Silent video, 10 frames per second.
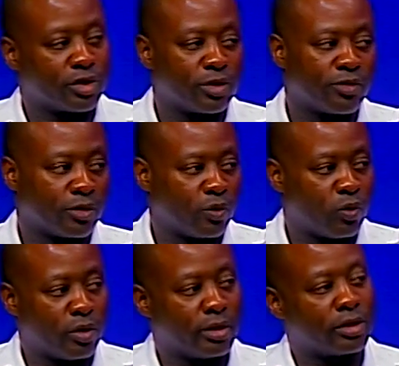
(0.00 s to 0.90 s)
you
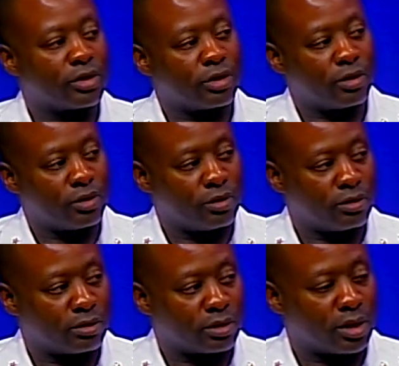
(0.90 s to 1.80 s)
from wanting to
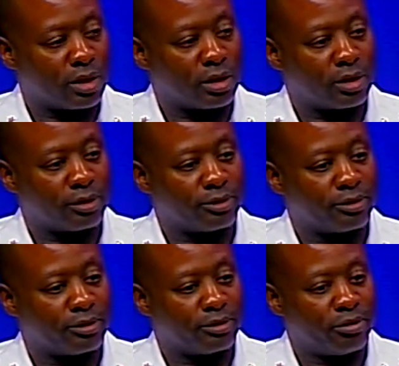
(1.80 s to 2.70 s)

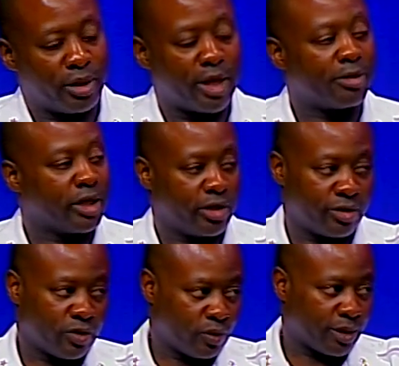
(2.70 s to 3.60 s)
be able to carry
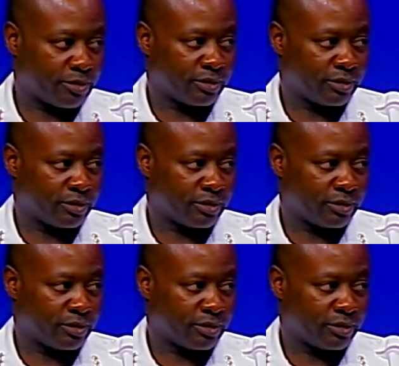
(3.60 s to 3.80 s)
your weapon.